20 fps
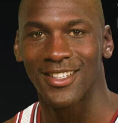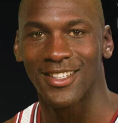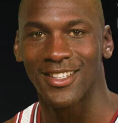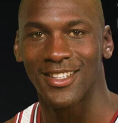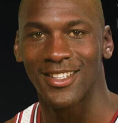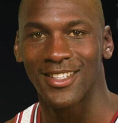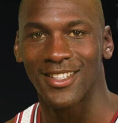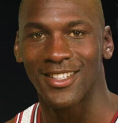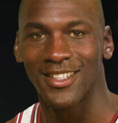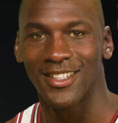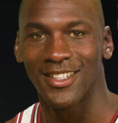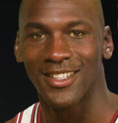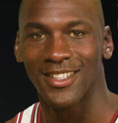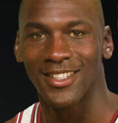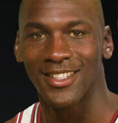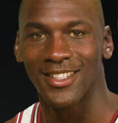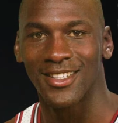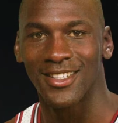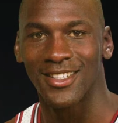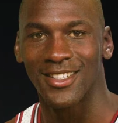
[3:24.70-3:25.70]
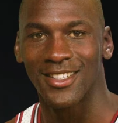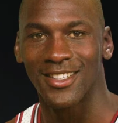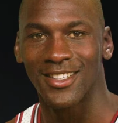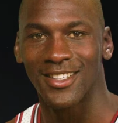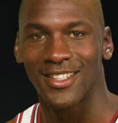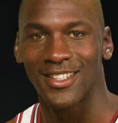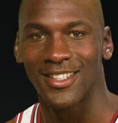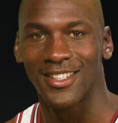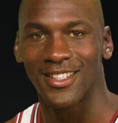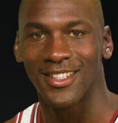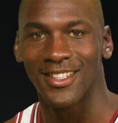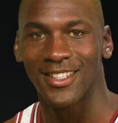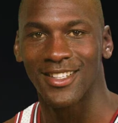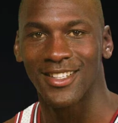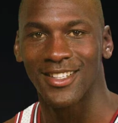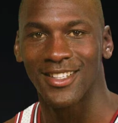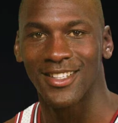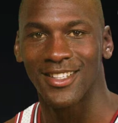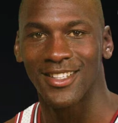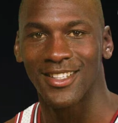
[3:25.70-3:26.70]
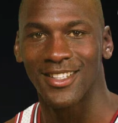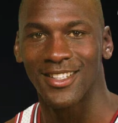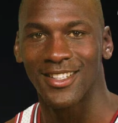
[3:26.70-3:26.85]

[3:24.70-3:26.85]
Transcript: [no speech]